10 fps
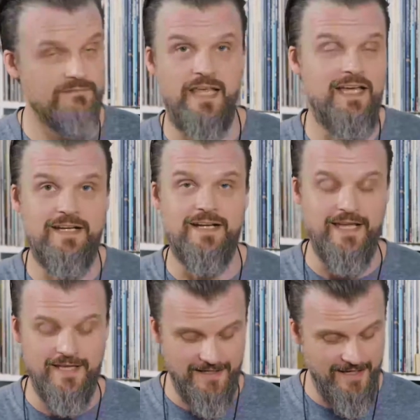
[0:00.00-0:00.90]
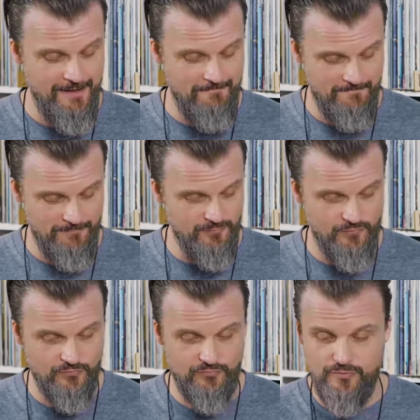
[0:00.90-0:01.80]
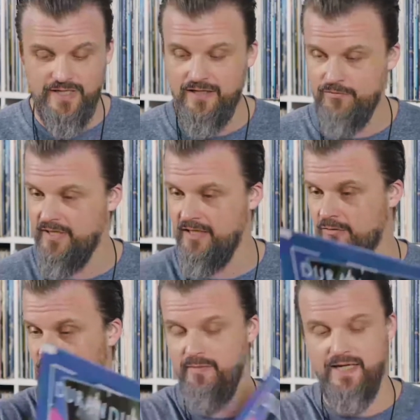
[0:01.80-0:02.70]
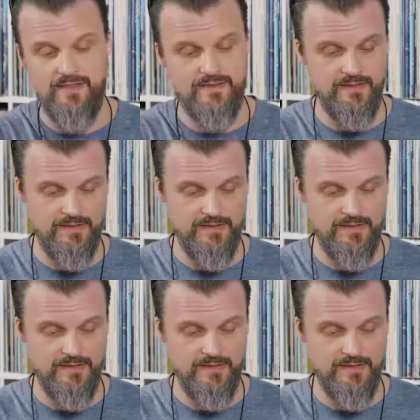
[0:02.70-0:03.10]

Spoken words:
any day. Really, really cool band.